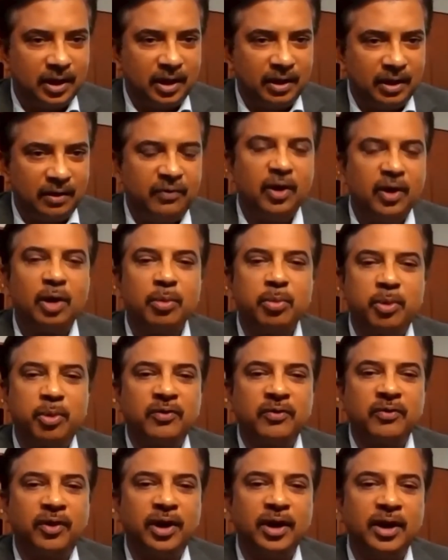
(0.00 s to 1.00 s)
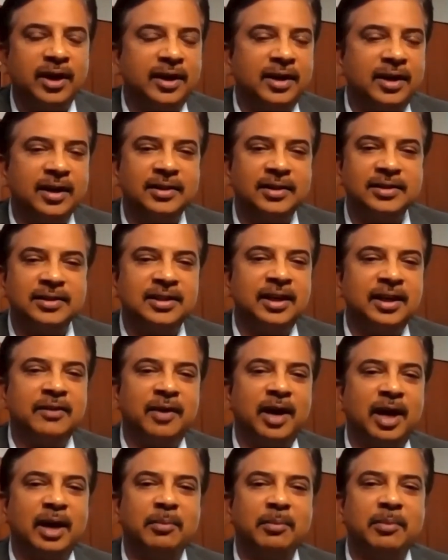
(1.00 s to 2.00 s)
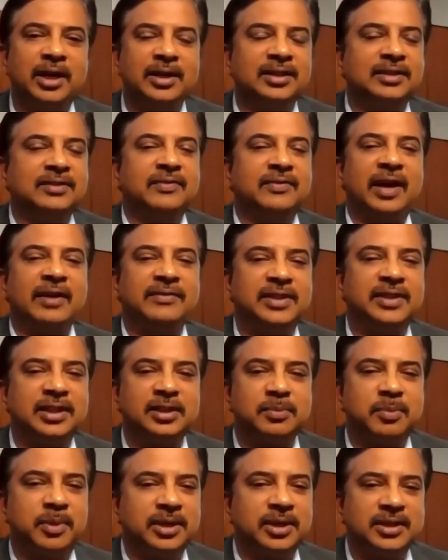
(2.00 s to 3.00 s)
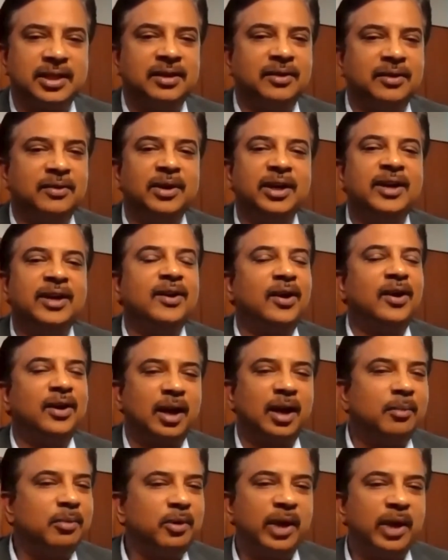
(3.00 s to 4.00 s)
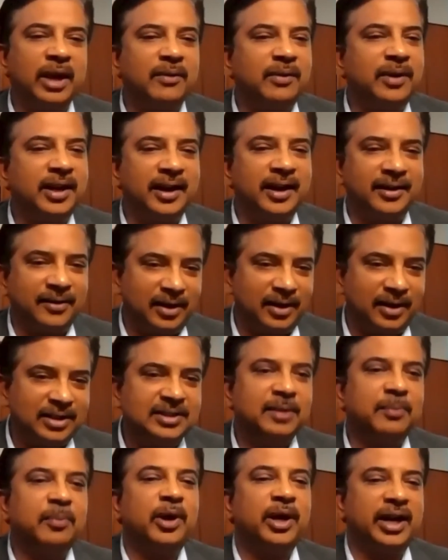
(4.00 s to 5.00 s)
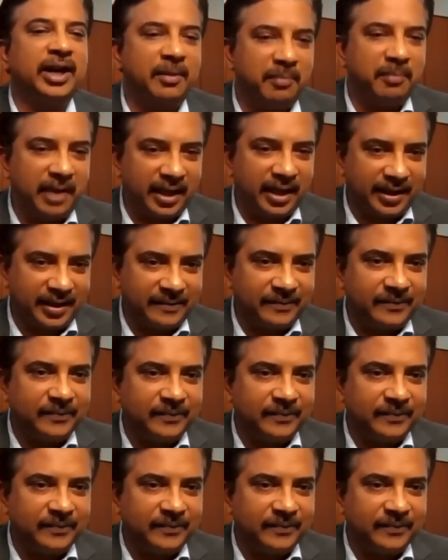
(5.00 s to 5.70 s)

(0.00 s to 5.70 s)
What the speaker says: If your portfolio returns requirement is 5-6%, you need not come to equity at all, is the point I'm making.